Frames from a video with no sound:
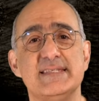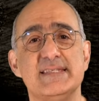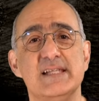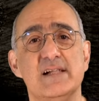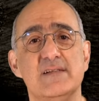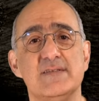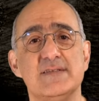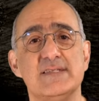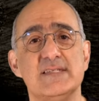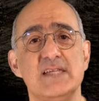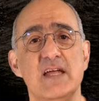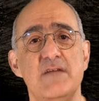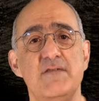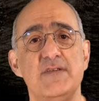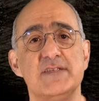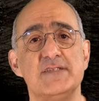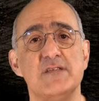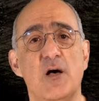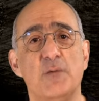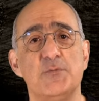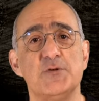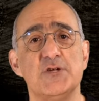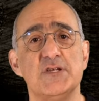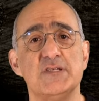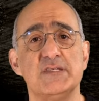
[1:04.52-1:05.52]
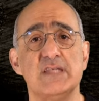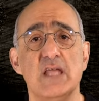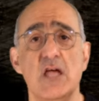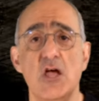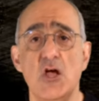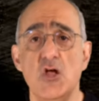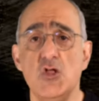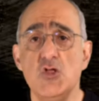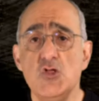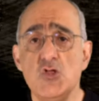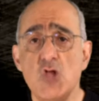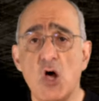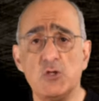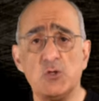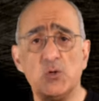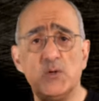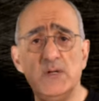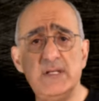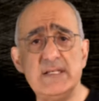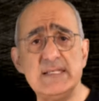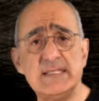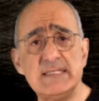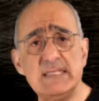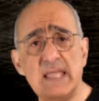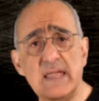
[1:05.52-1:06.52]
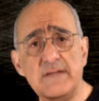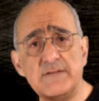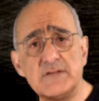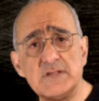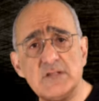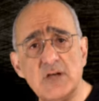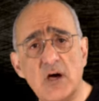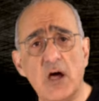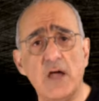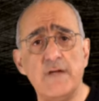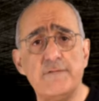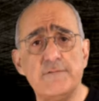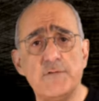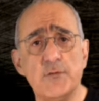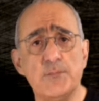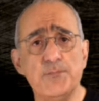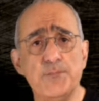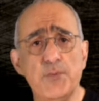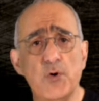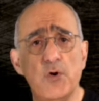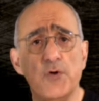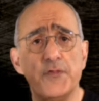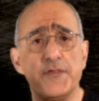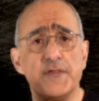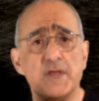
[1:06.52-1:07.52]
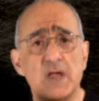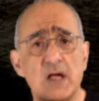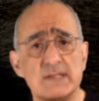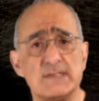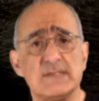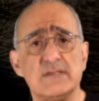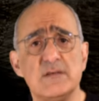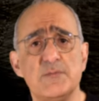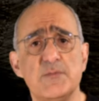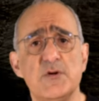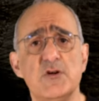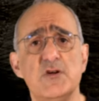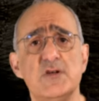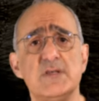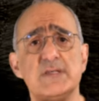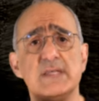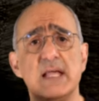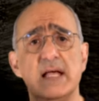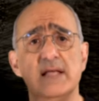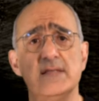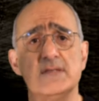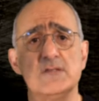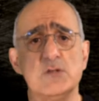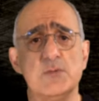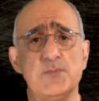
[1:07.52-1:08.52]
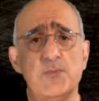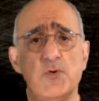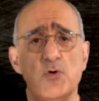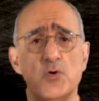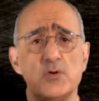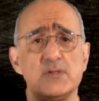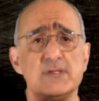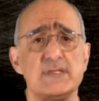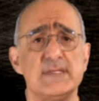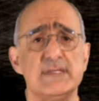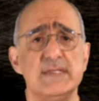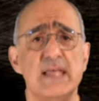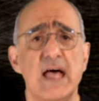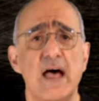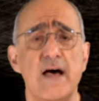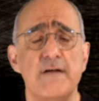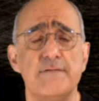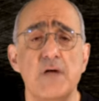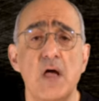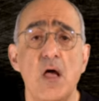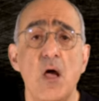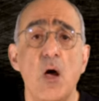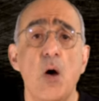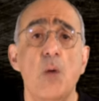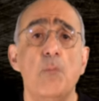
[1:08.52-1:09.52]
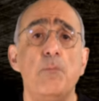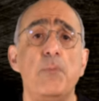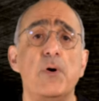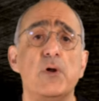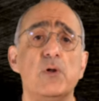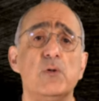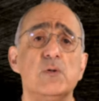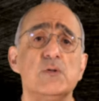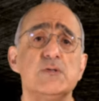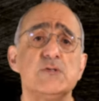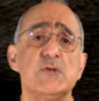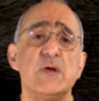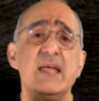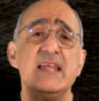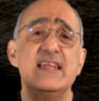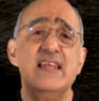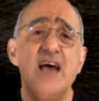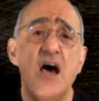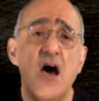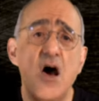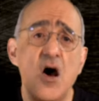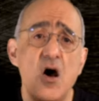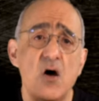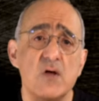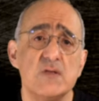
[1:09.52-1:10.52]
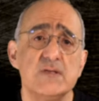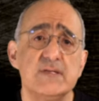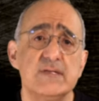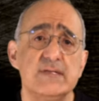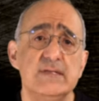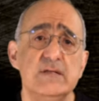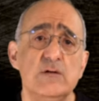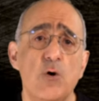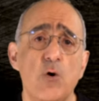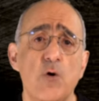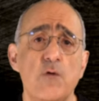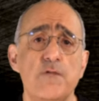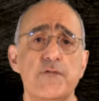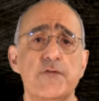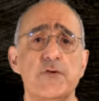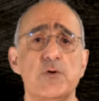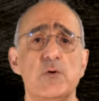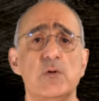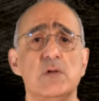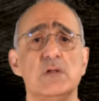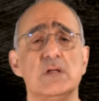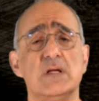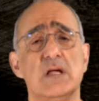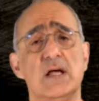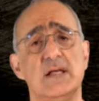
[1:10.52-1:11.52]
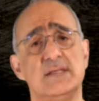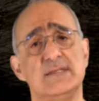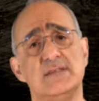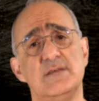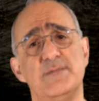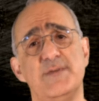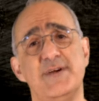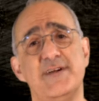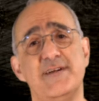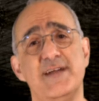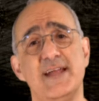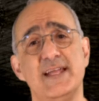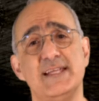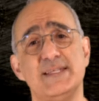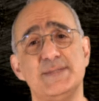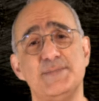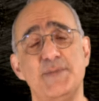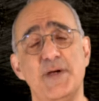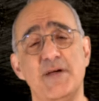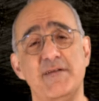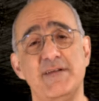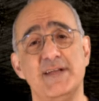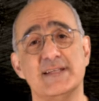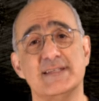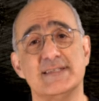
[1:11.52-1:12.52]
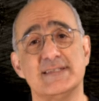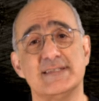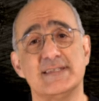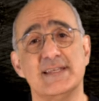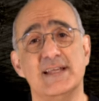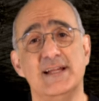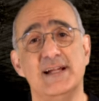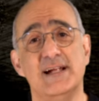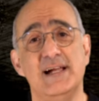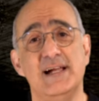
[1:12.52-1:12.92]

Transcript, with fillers: self-service options not only save time for both customers and support staff, but also enhance the overall customer experience.